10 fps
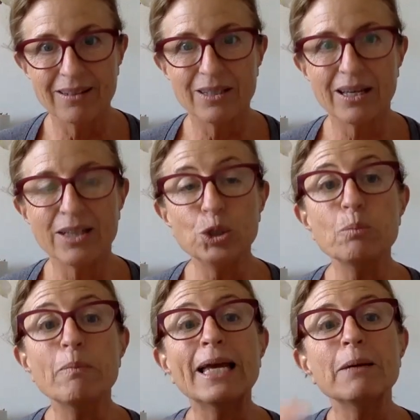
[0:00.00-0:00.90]
And you
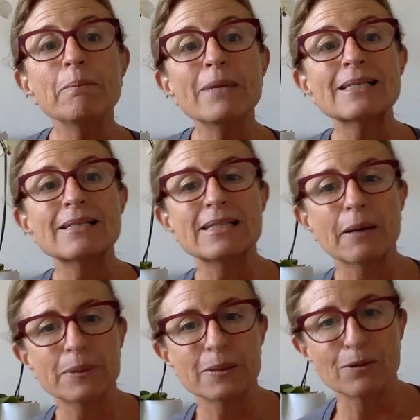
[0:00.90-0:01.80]
may miss
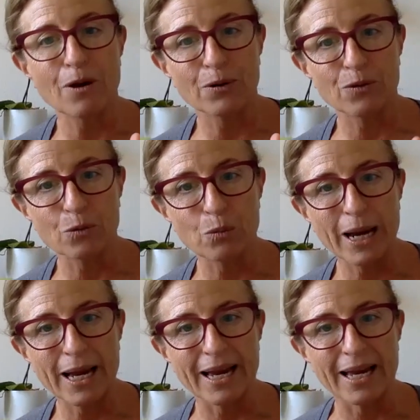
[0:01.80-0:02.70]
steps along the
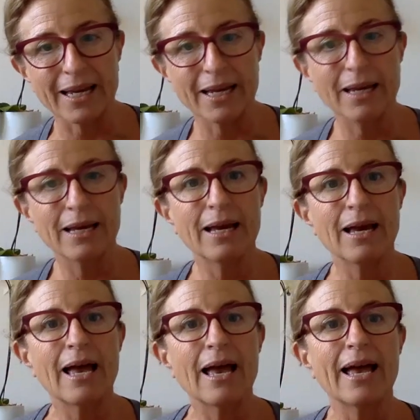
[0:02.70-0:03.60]
way,
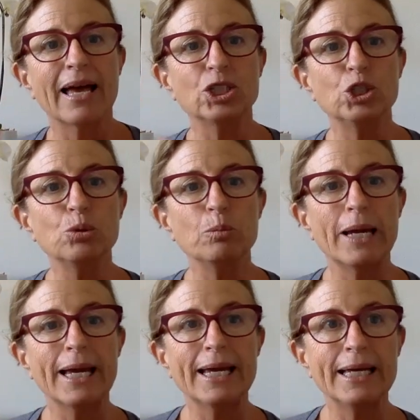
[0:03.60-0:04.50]
and you
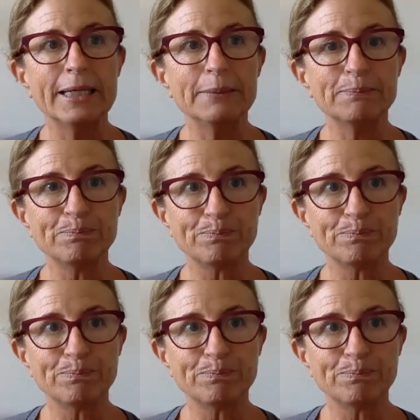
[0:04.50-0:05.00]
may,